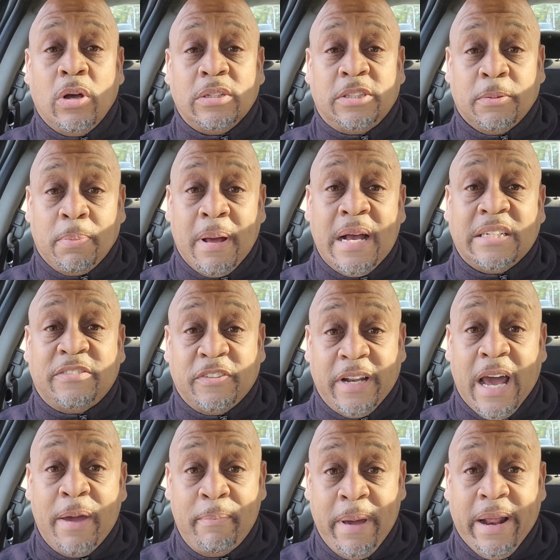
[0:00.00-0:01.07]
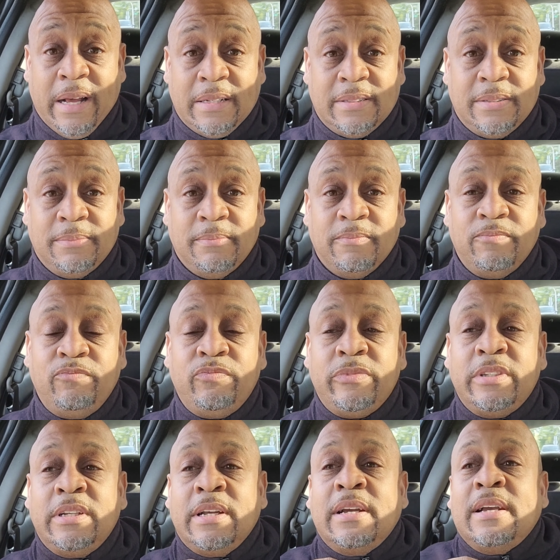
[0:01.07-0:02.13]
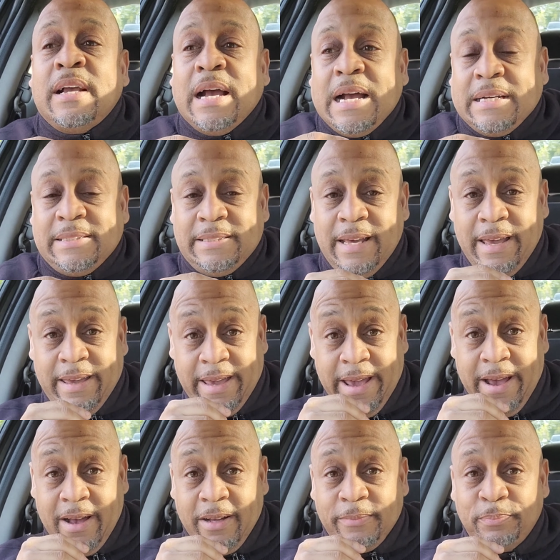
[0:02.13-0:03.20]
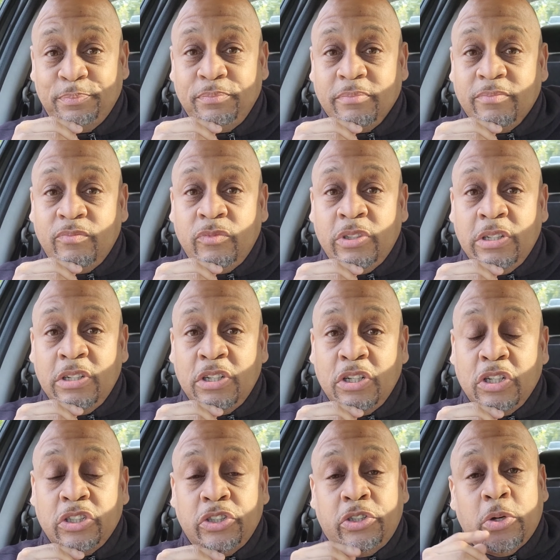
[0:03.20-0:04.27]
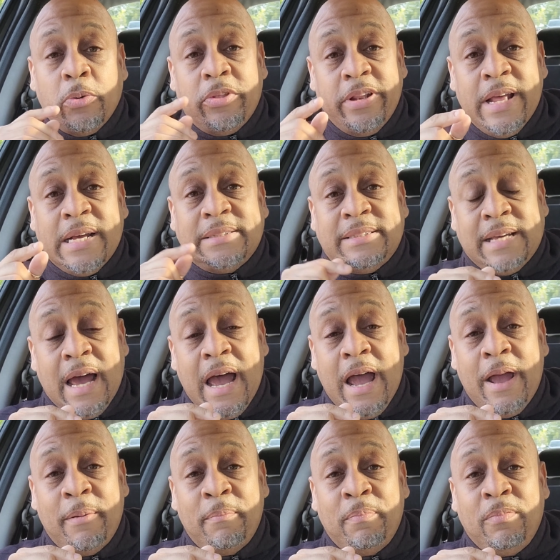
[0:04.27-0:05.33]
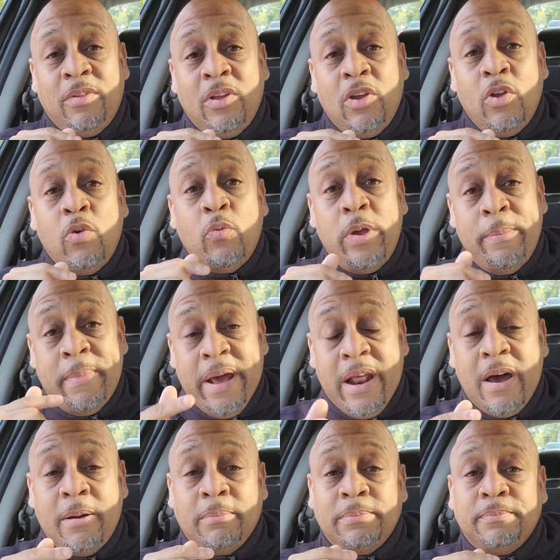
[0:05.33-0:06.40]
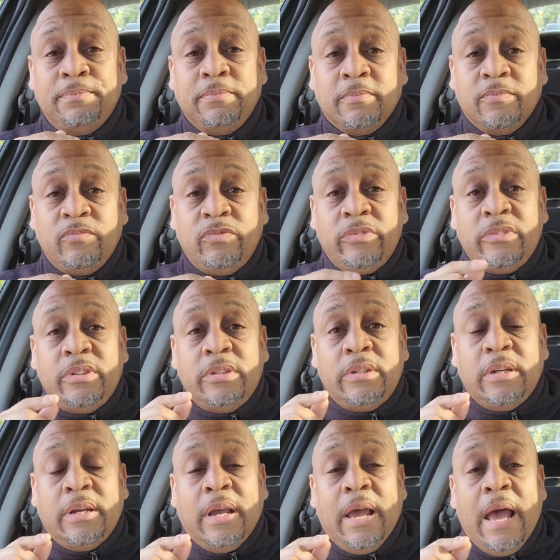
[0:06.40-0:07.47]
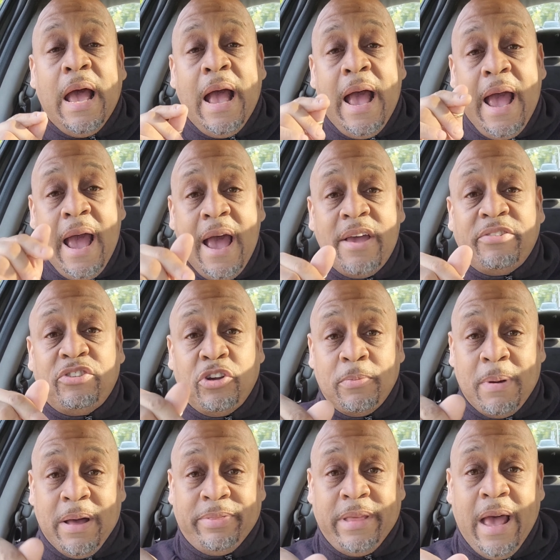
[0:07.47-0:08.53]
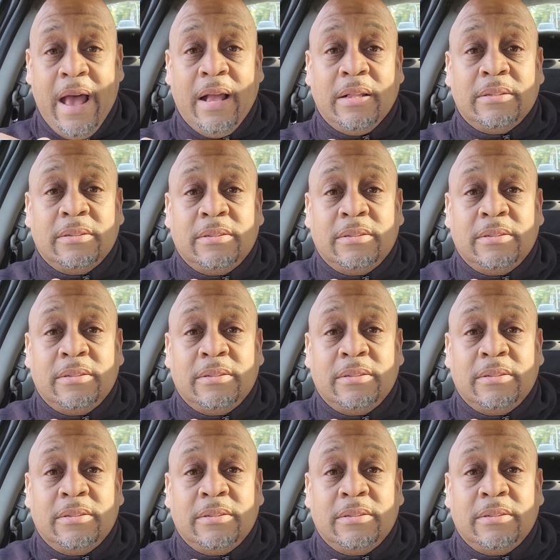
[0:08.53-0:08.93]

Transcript: supplies for diabetics. I said, yeah. So the next time we met up, I asked her about that.